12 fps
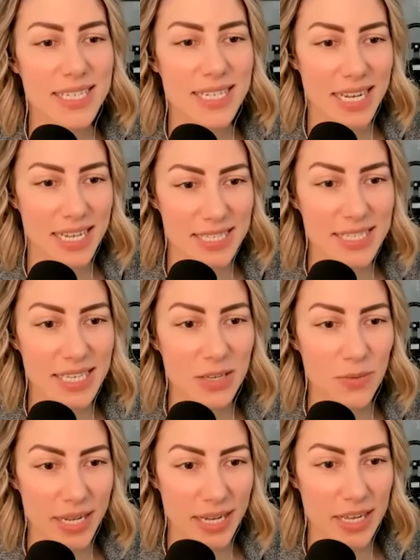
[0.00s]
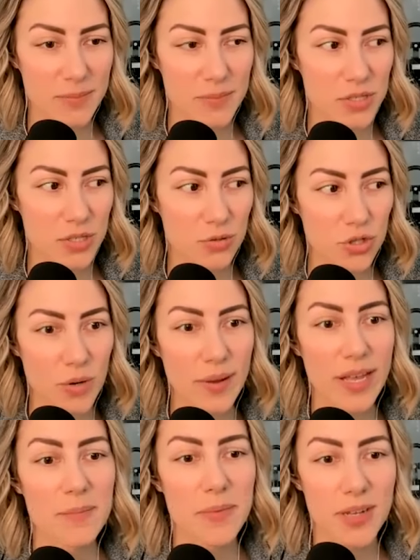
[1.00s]
that I see when it comes to
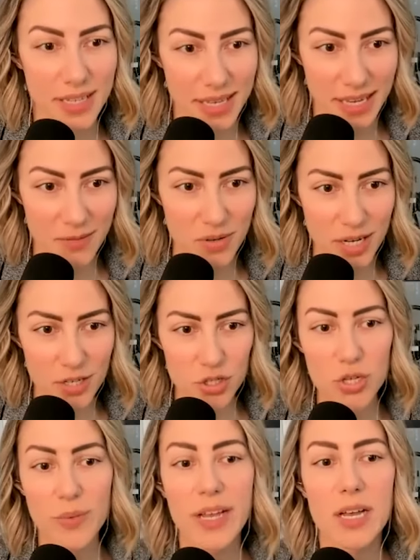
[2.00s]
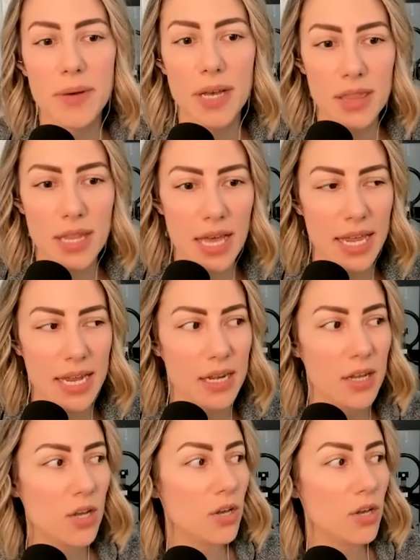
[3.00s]
showing up on camera, showing up online,